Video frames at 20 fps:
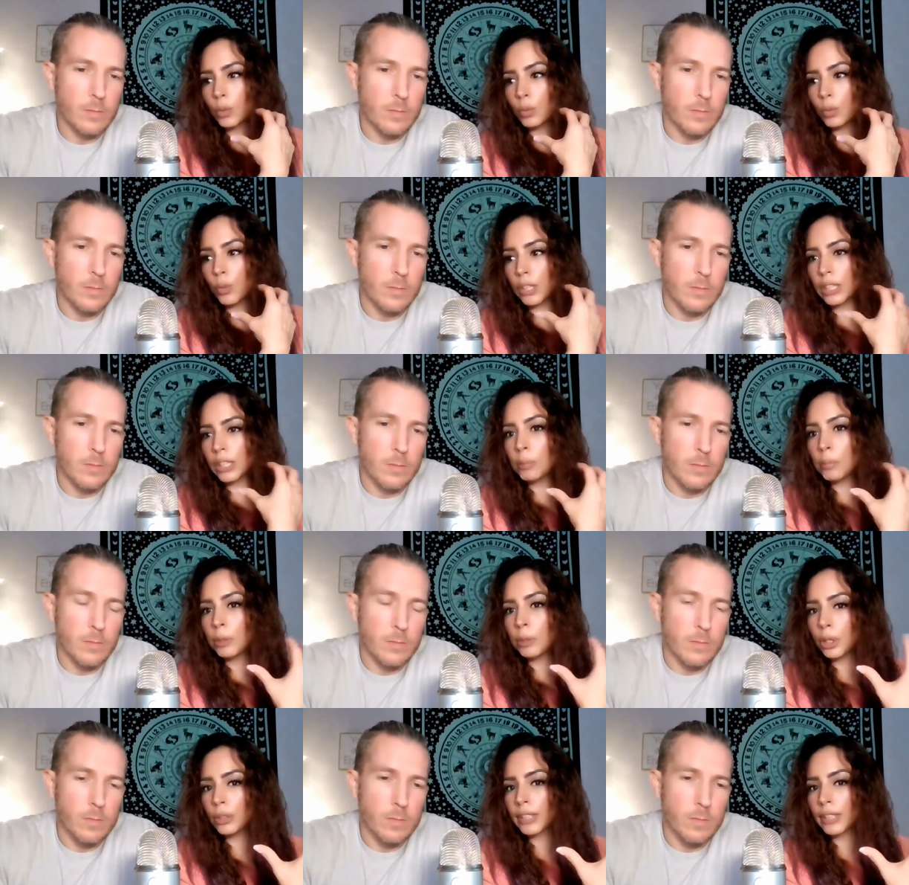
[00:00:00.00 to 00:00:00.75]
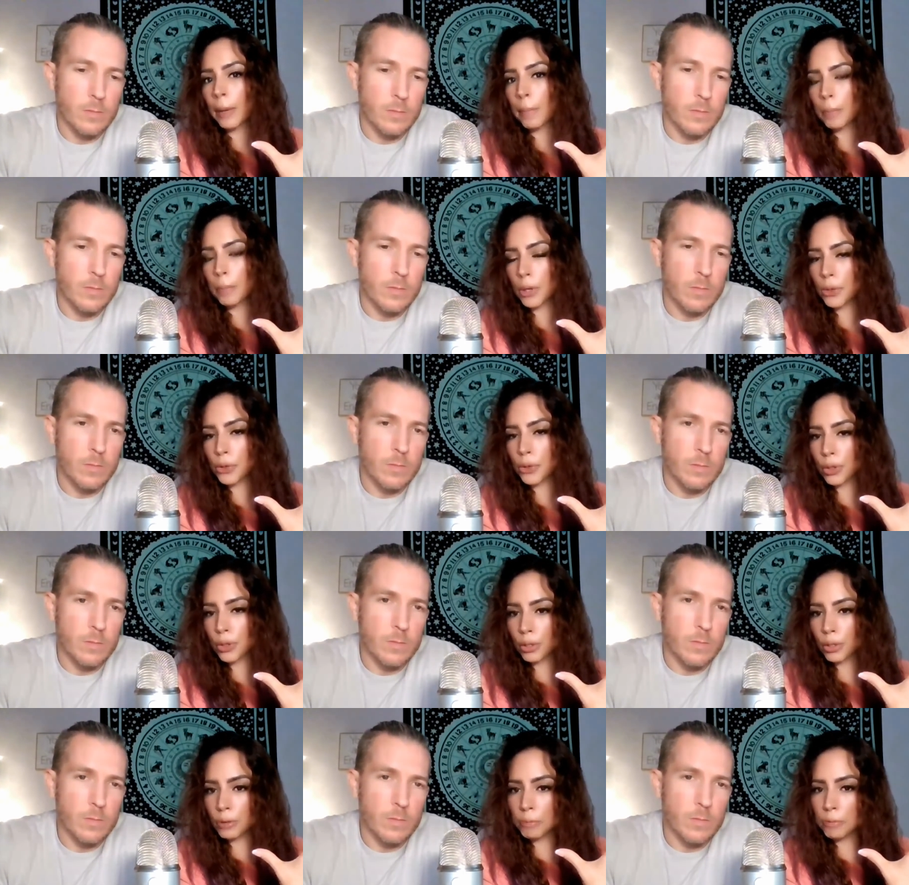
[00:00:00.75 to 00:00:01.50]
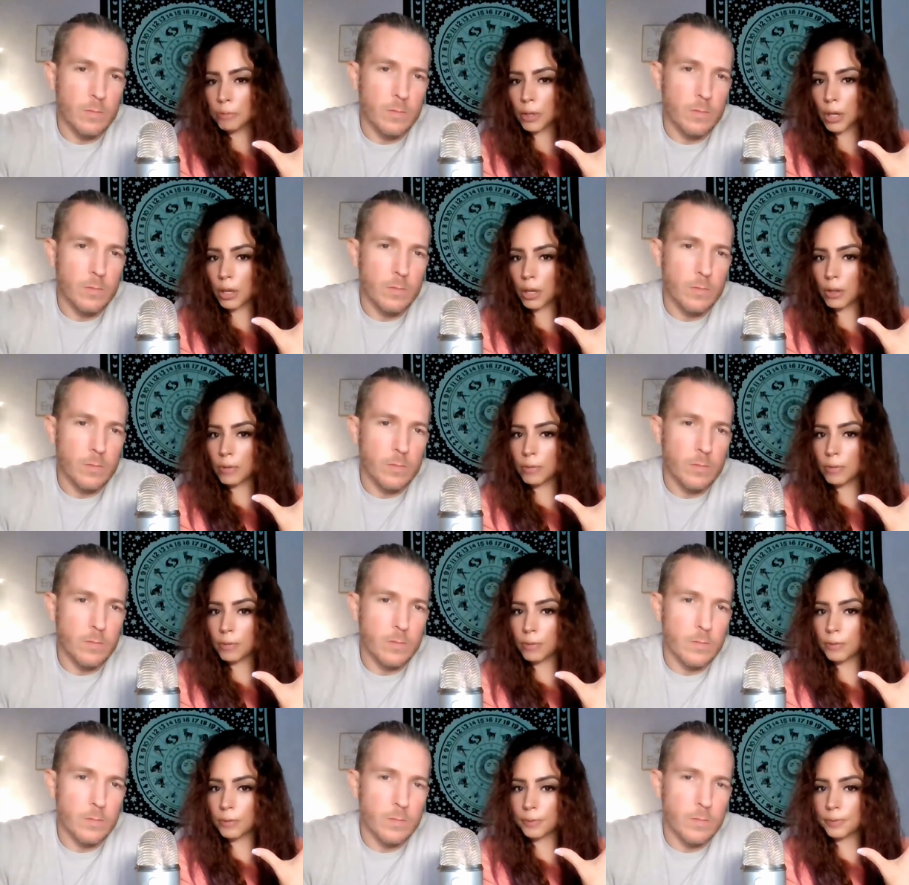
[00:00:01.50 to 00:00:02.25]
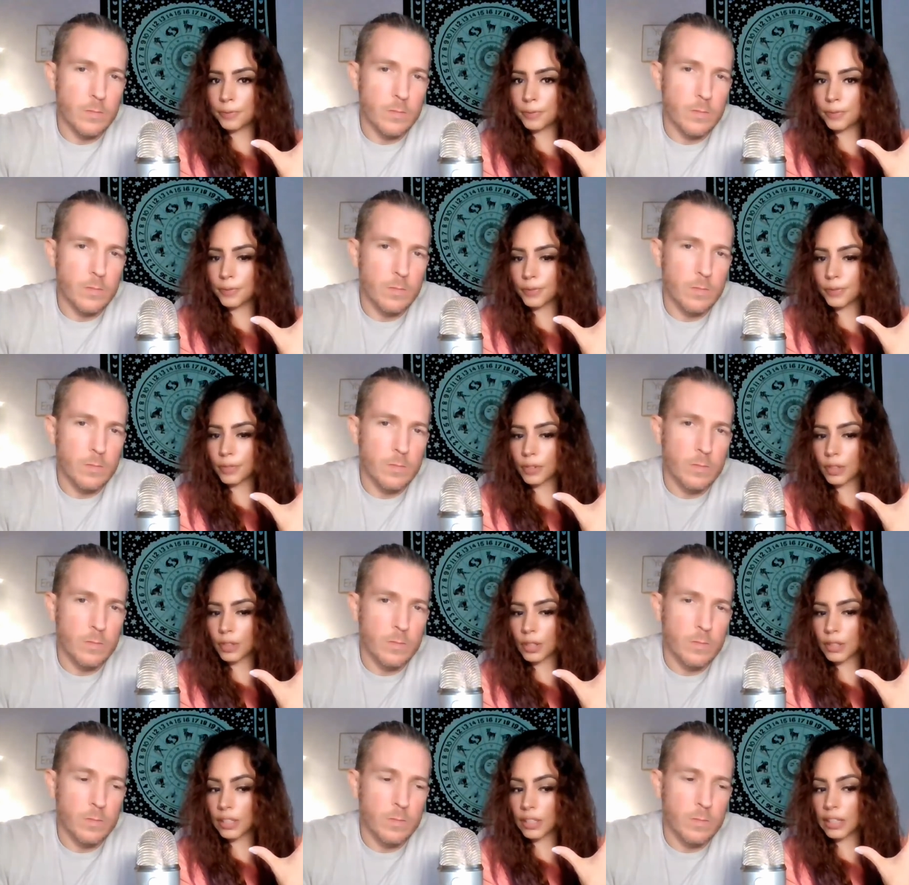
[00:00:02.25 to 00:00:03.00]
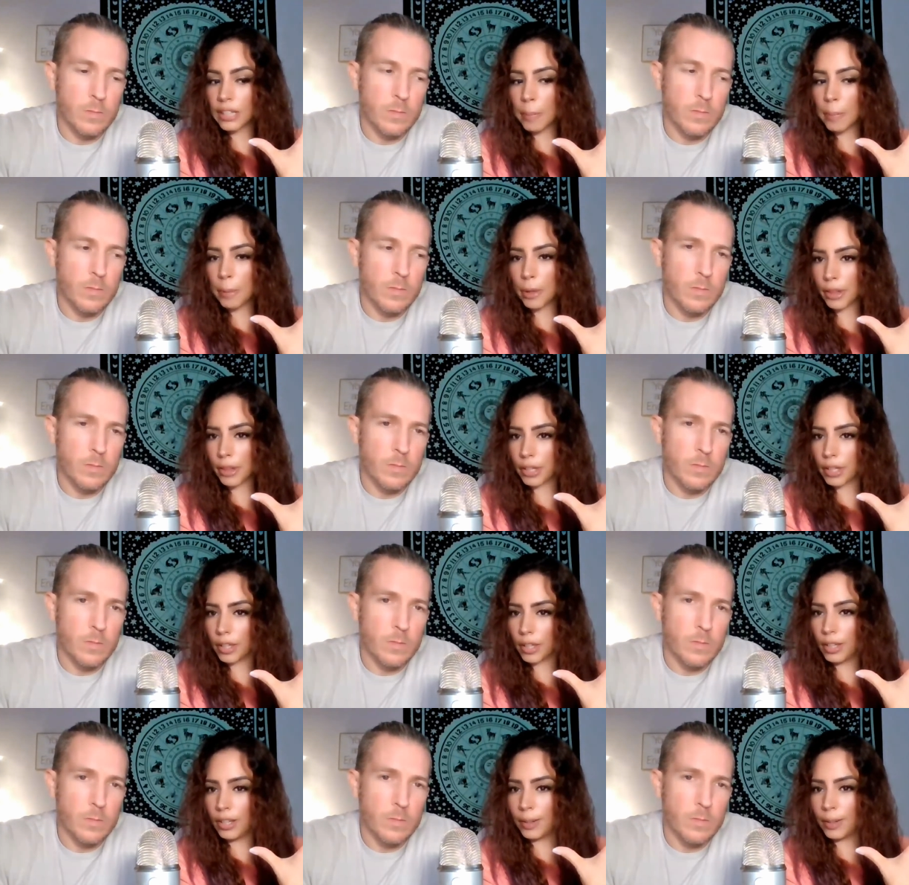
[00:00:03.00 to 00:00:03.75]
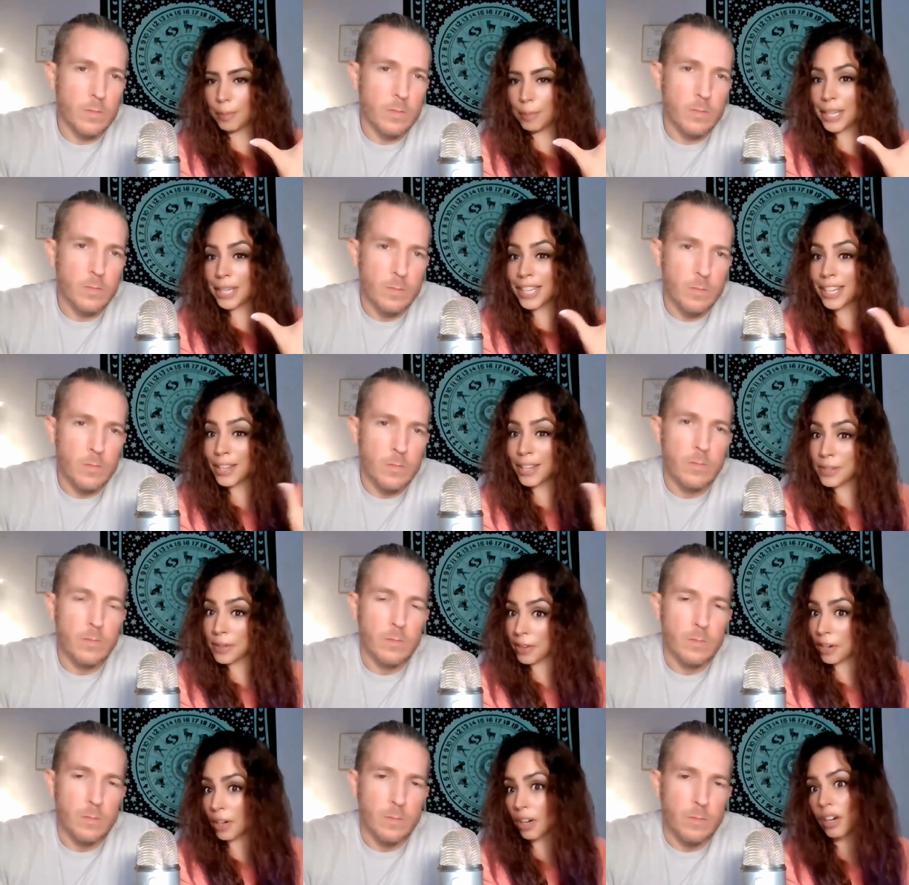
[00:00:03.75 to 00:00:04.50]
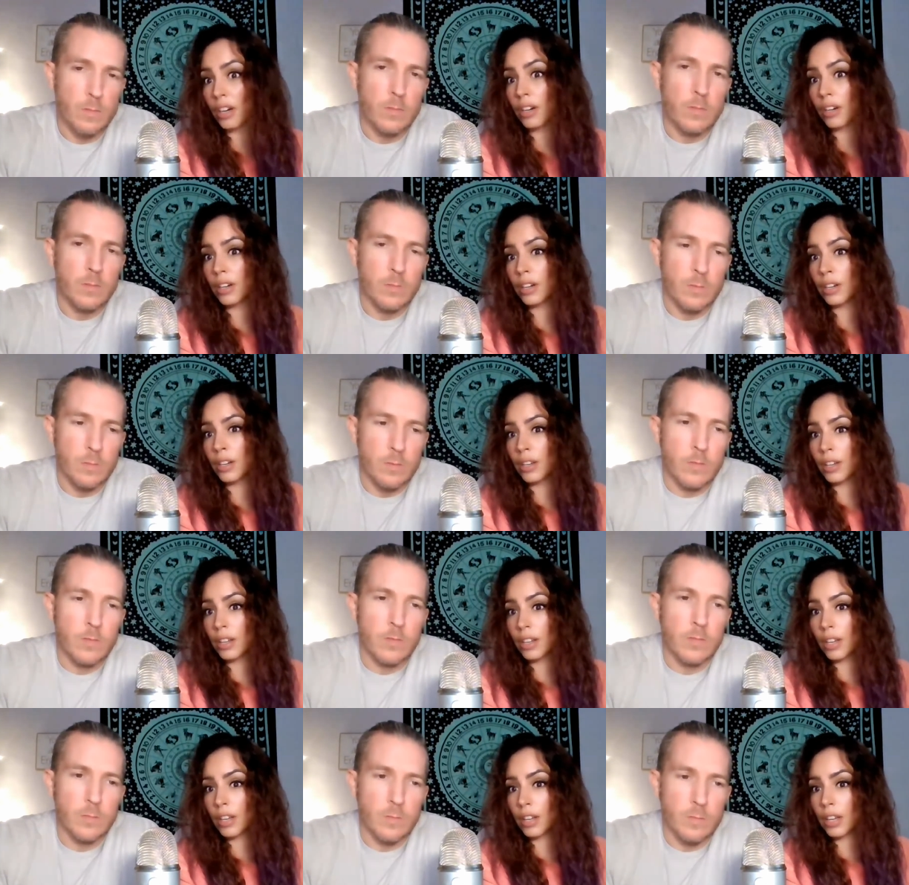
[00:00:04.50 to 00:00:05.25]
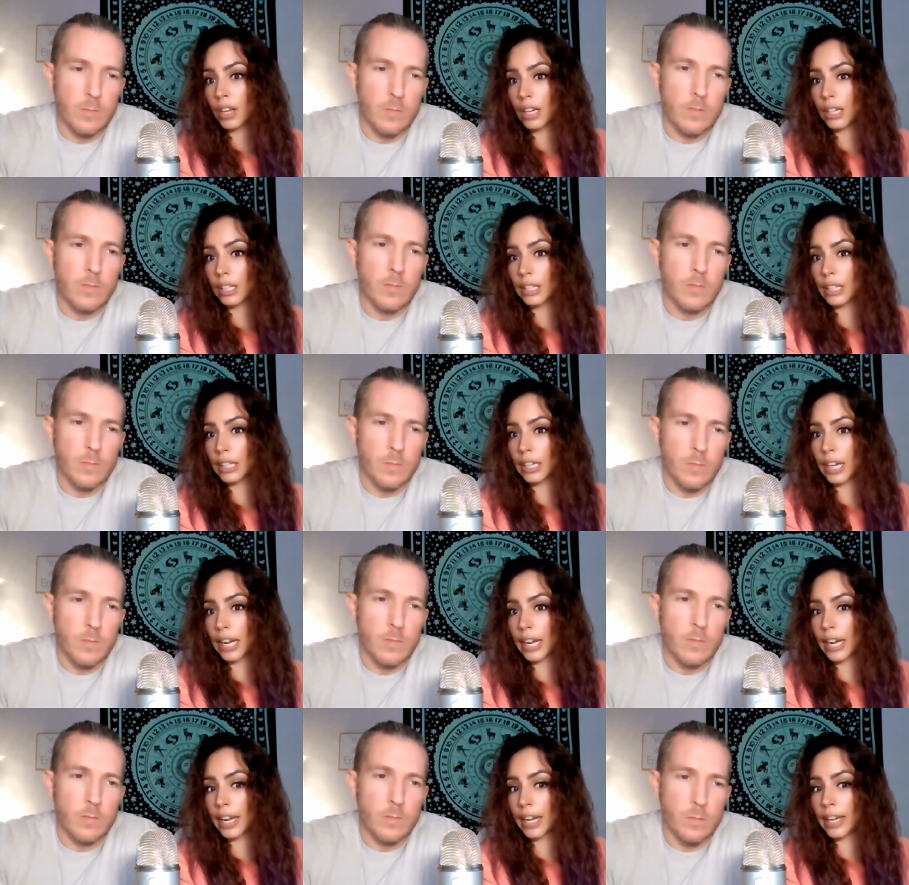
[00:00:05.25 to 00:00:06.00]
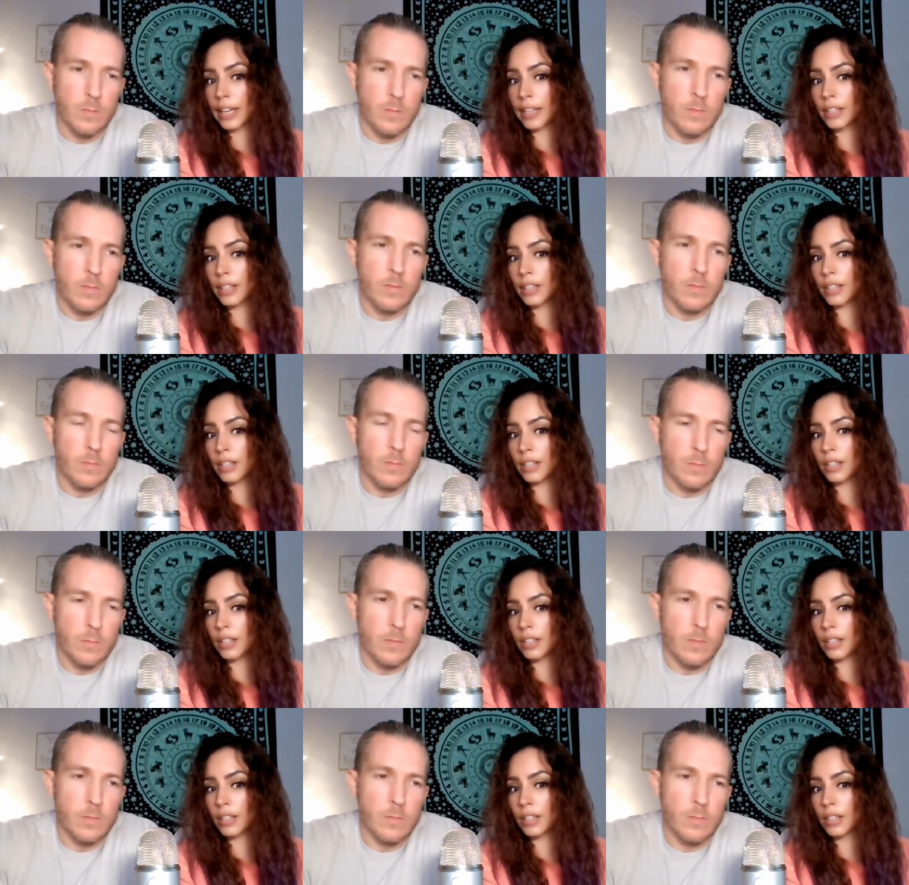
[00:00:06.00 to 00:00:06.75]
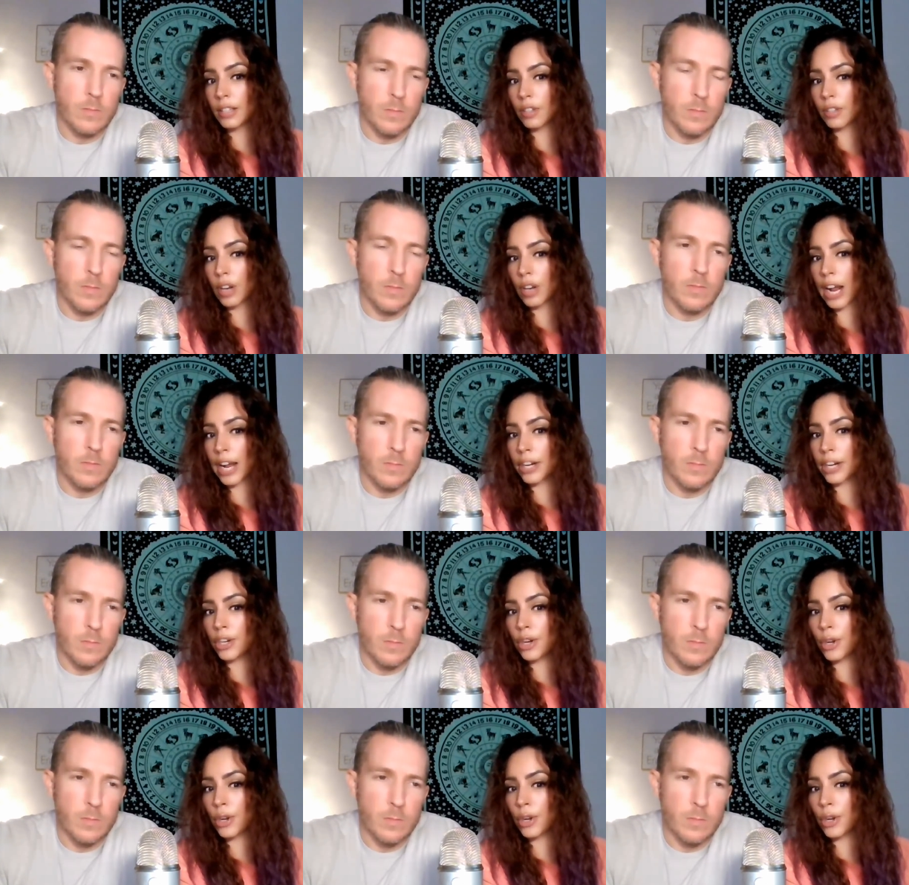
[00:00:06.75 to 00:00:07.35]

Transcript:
Speaker 1: really built that muscle of, of telepathy because of her. And I